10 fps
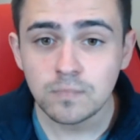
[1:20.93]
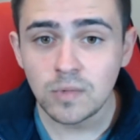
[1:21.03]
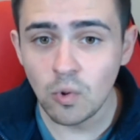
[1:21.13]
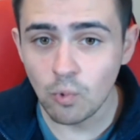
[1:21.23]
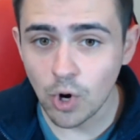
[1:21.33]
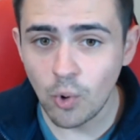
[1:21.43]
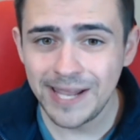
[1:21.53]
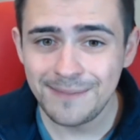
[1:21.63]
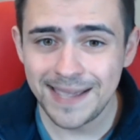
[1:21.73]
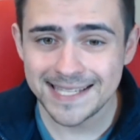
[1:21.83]
where
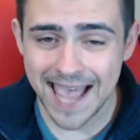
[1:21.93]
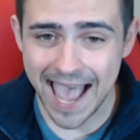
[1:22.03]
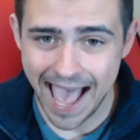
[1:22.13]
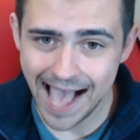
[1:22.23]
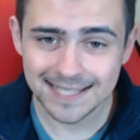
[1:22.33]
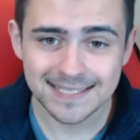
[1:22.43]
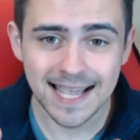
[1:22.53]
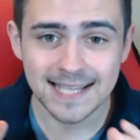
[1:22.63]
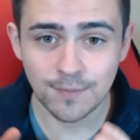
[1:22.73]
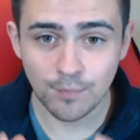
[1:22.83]
Coinbase acts
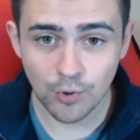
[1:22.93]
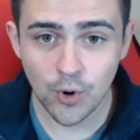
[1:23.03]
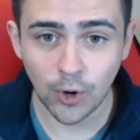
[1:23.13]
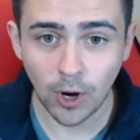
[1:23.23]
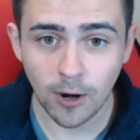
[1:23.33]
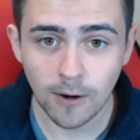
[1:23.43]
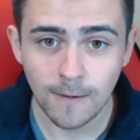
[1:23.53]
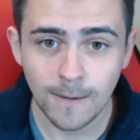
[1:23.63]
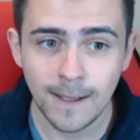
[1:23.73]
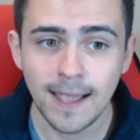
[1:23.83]
as a broker
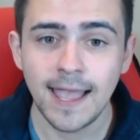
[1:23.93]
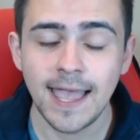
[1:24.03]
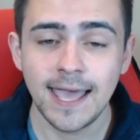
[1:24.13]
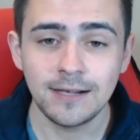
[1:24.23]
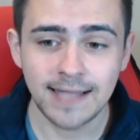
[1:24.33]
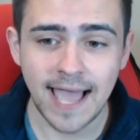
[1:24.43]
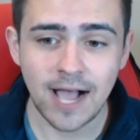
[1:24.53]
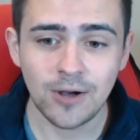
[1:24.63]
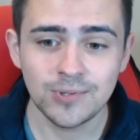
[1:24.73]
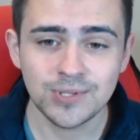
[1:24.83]
and
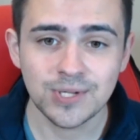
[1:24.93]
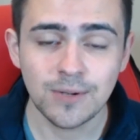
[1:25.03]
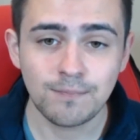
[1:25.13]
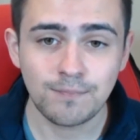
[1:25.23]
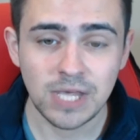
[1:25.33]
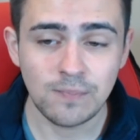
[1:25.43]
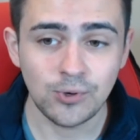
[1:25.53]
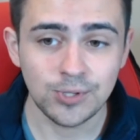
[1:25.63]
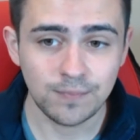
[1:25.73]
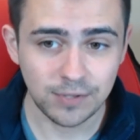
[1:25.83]
allows people
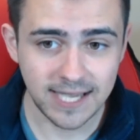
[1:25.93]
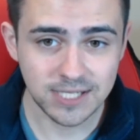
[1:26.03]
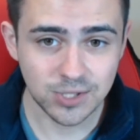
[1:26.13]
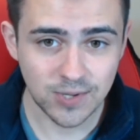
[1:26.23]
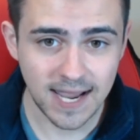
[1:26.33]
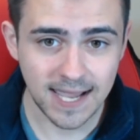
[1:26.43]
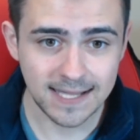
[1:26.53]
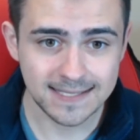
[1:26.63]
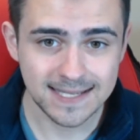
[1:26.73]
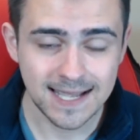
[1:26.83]
to place
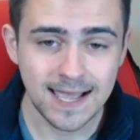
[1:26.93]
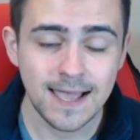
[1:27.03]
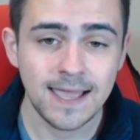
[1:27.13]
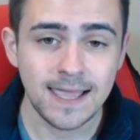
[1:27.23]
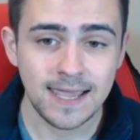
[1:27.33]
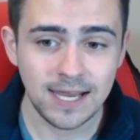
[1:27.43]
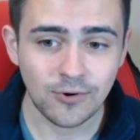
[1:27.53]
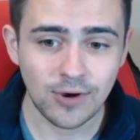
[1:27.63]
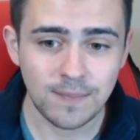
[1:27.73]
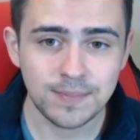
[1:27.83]
trades in
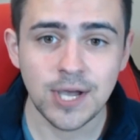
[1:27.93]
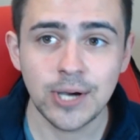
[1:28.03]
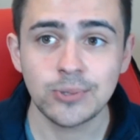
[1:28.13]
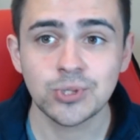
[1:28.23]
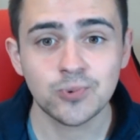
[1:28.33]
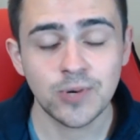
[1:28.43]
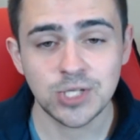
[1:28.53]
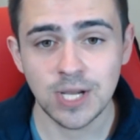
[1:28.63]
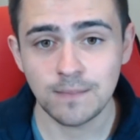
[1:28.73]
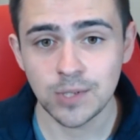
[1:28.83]
crypto,
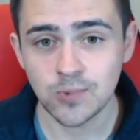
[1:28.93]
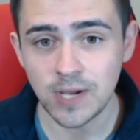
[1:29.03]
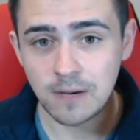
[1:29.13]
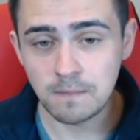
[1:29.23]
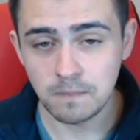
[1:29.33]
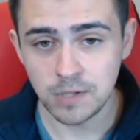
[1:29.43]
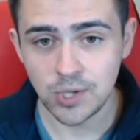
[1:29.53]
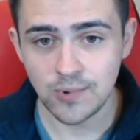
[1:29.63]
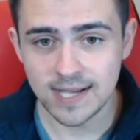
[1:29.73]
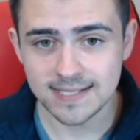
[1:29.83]
switching between
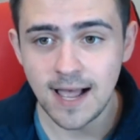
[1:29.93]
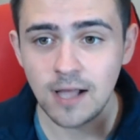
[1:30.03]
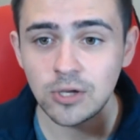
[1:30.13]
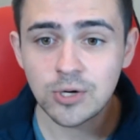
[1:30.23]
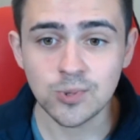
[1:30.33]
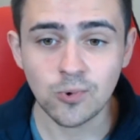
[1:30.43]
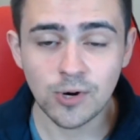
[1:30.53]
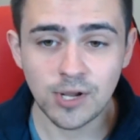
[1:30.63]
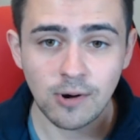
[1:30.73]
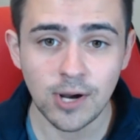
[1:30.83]
US dollars or
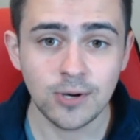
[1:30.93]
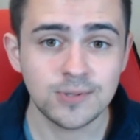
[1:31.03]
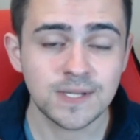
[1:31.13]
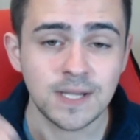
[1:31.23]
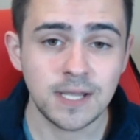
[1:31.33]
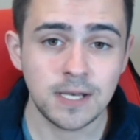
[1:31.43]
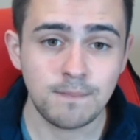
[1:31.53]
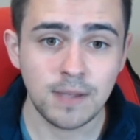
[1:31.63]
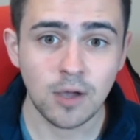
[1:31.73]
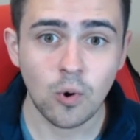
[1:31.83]
euros into
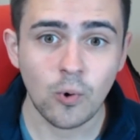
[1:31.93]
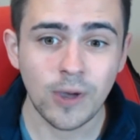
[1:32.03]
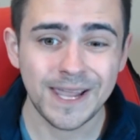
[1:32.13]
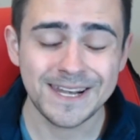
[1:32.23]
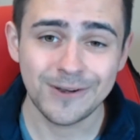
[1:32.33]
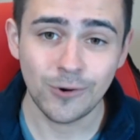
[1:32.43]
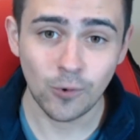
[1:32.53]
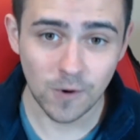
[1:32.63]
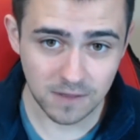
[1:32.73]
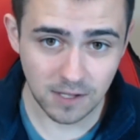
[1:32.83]
Bitcoin or
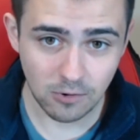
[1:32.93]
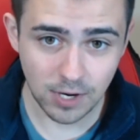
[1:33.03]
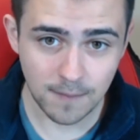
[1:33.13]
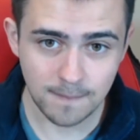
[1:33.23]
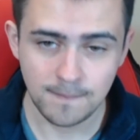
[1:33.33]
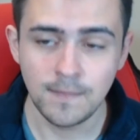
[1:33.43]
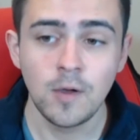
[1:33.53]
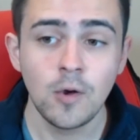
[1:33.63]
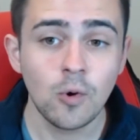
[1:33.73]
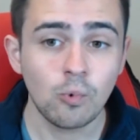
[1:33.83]
Ethereum,
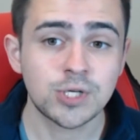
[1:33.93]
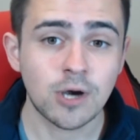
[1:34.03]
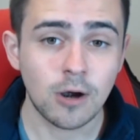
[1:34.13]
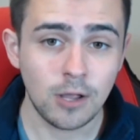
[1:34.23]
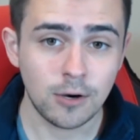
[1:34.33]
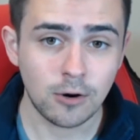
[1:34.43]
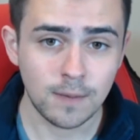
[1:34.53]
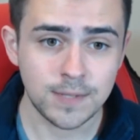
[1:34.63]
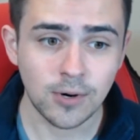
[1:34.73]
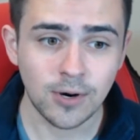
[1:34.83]
which are other
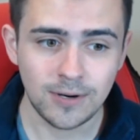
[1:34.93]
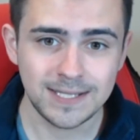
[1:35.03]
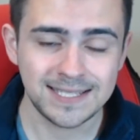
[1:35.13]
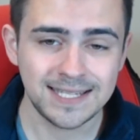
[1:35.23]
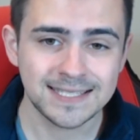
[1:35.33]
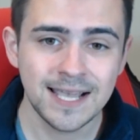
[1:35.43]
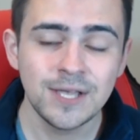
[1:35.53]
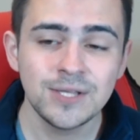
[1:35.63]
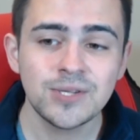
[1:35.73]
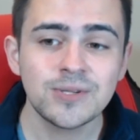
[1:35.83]
cryptocurrencies.
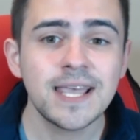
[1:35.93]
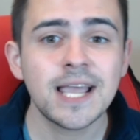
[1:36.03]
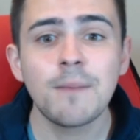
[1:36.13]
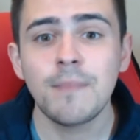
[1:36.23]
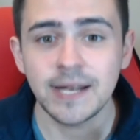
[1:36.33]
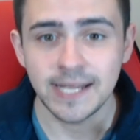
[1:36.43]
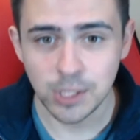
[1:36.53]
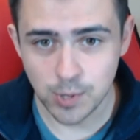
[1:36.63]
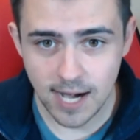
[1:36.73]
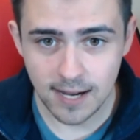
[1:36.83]
So it's like a money
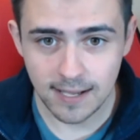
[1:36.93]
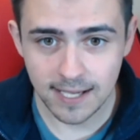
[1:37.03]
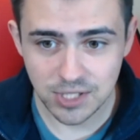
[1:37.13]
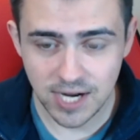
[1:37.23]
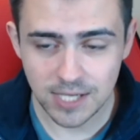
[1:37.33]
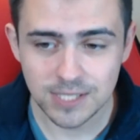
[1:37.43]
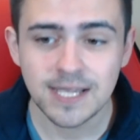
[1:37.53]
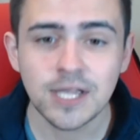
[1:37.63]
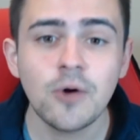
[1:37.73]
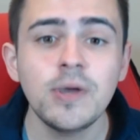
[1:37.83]
trade exchange. It's like
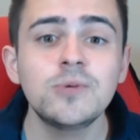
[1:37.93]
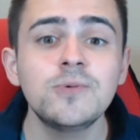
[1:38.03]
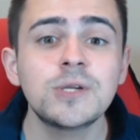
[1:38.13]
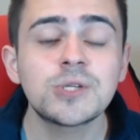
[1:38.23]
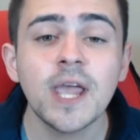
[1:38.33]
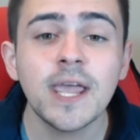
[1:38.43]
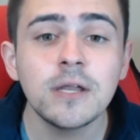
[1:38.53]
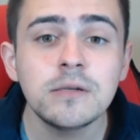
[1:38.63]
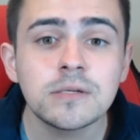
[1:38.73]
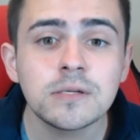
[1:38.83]
going to an
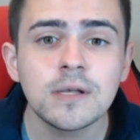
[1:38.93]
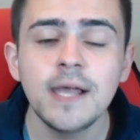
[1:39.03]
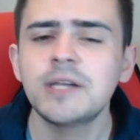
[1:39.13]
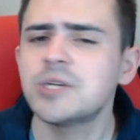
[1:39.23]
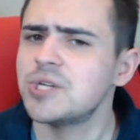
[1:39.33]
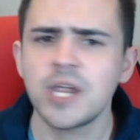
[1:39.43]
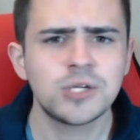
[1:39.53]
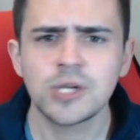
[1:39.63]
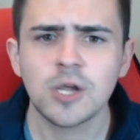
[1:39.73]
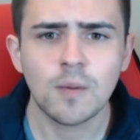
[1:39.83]
exchange and
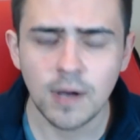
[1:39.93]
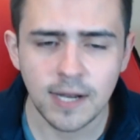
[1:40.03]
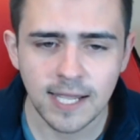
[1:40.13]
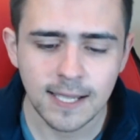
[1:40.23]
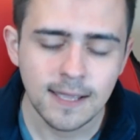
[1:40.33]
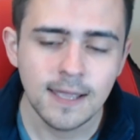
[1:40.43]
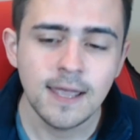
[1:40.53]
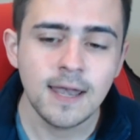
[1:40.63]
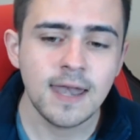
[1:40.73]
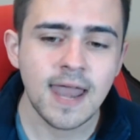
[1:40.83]
exchanging your money.
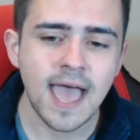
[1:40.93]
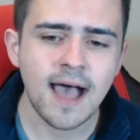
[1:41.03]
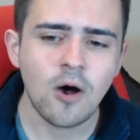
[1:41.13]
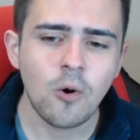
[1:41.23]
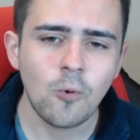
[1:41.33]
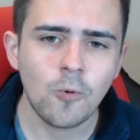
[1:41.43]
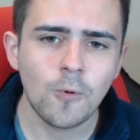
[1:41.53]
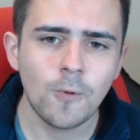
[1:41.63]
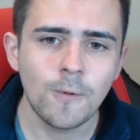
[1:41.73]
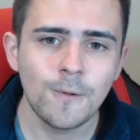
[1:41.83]
Now,
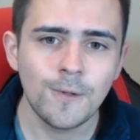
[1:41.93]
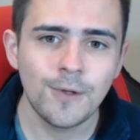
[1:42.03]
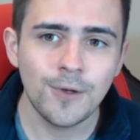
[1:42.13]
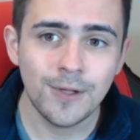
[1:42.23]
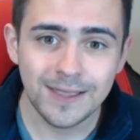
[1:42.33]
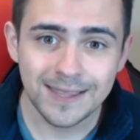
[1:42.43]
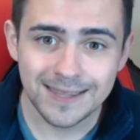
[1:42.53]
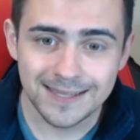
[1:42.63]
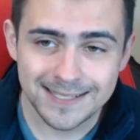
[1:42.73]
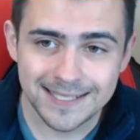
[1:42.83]

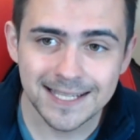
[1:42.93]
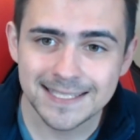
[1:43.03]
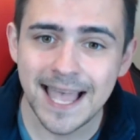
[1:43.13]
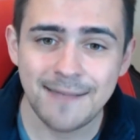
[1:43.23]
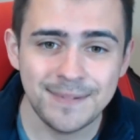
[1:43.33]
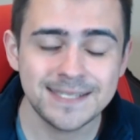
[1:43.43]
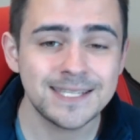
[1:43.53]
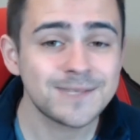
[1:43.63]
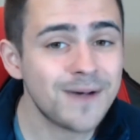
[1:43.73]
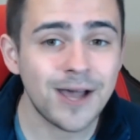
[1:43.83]
does that
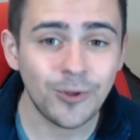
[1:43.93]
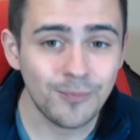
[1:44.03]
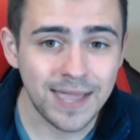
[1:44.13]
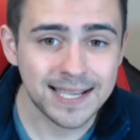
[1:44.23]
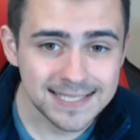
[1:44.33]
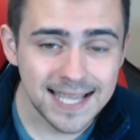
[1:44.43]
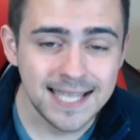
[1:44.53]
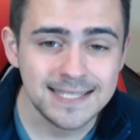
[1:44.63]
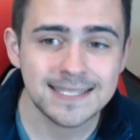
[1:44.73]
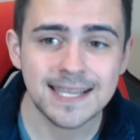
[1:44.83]
business model make
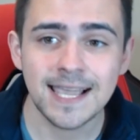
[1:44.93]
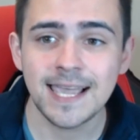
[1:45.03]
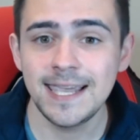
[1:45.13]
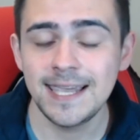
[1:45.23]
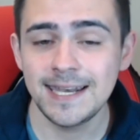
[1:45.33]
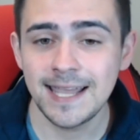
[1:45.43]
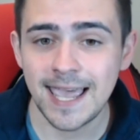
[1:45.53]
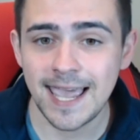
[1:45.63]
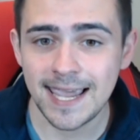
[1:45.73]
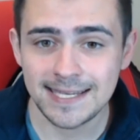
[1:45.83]
sense in
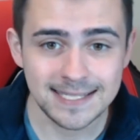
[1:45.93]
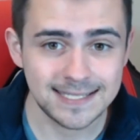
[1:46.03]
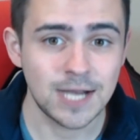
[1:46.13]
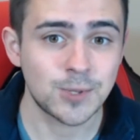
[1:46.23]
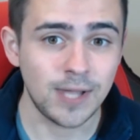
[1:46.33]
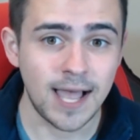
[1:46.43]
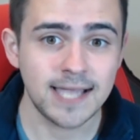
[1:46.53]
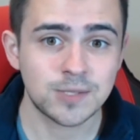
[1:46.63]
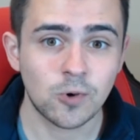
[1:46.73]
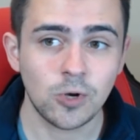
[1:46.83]
a
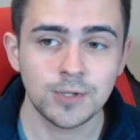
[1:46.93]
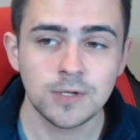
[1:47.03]
decentralized world?